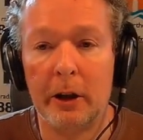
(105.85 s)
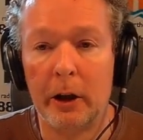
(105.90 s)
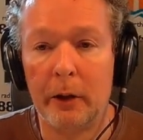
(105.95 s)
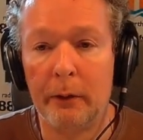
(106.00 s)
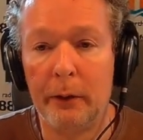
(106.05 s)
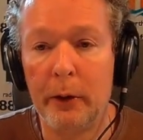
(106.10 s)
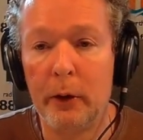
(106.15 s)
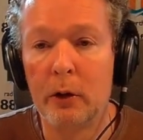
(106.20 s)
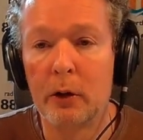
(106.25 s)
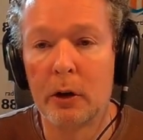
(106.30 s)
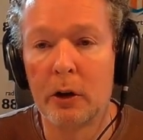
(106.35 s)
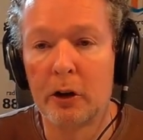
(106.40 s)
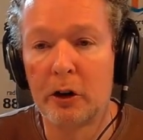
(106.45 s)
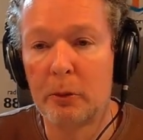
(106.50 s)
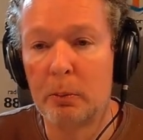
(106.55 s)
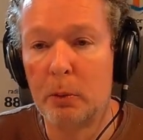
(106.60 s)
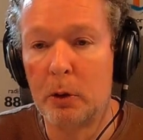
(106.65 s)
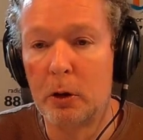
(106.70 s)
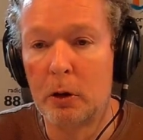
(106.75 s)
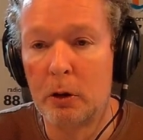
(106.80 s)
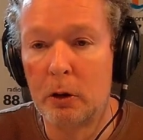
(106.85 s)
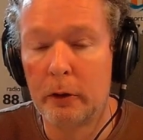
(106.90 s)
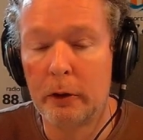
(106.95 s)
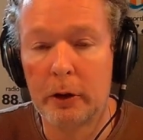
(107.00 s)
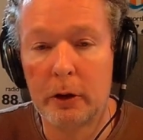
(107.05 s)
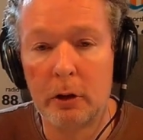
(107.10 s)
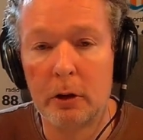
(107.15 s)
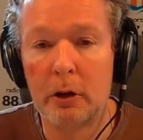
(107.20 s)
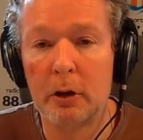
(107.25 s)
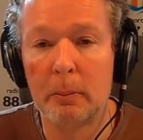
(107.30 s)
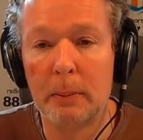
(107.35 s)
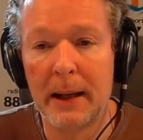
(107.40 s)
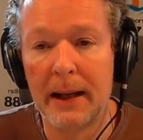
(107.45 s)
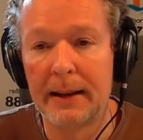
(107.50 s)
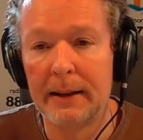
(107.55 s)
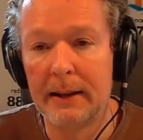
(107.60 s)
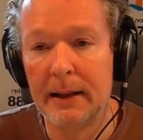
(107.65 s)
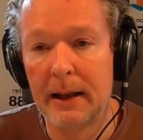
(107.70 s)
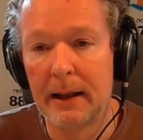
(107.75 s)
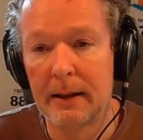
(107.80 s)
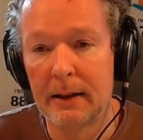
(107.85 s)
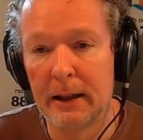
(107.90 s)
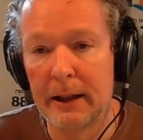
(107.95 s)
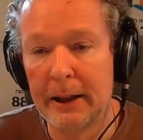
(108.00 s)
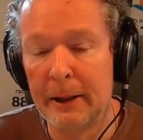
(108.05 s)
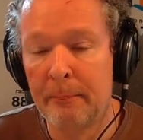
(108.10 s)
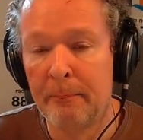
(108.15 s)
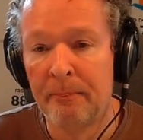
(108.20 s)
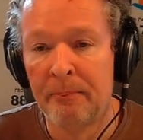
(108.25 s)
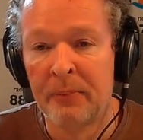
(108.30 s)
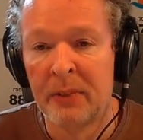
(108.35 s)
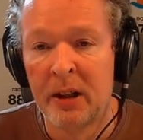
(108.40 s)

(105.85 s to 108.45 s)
A Few Dollars More, The Good, The Bad and The Ugly,